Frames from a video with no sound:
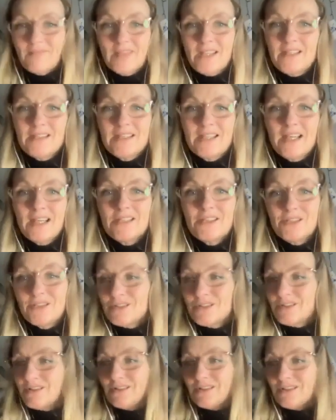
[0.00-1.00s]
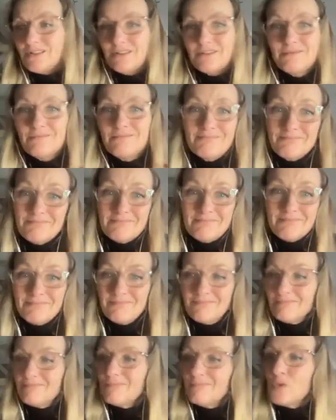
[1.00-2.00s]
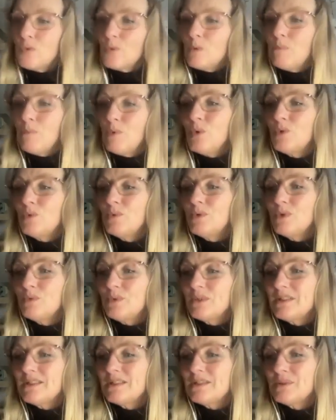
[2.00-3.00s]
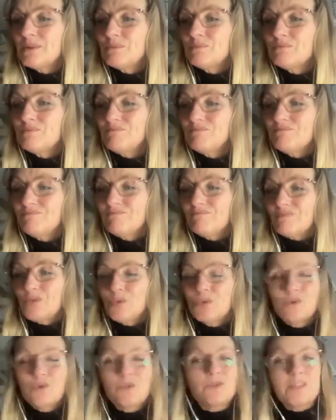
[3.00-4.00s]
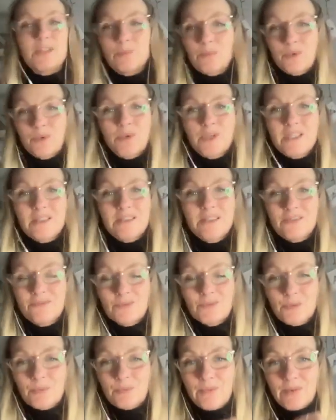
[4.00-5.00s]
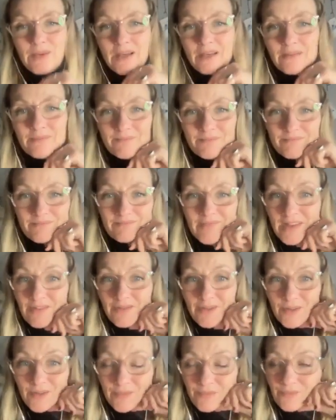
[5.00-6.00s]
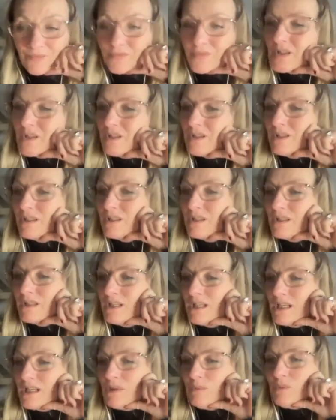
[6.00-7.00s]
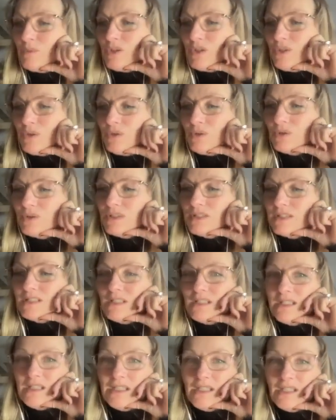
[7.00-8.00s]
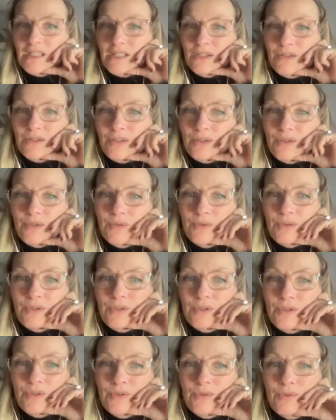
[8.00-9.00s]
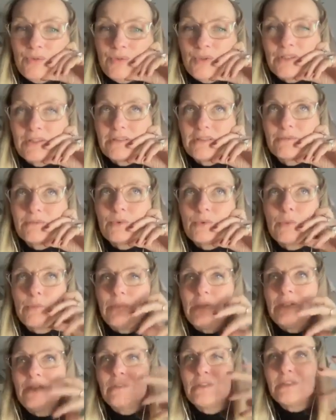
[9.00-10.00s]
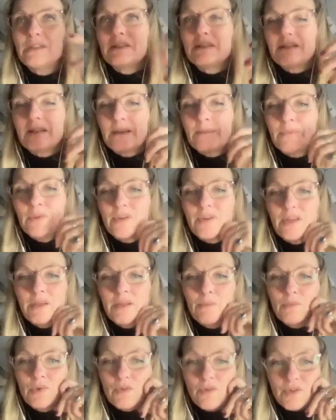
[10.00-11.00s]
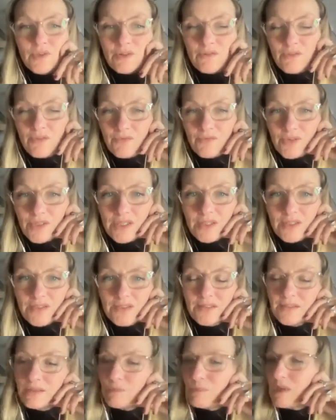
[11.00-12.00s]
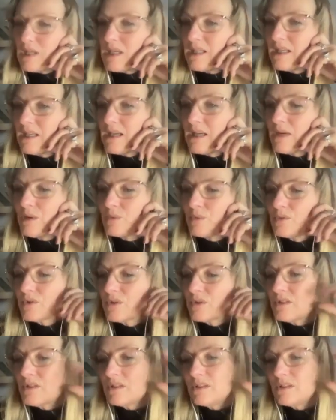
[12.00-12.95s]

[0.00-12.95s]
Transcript: intelligence. You were born with wisdom. You're not separated from that ever. And with you, Christie, you will be doing the same thing, but for different reasons, playing out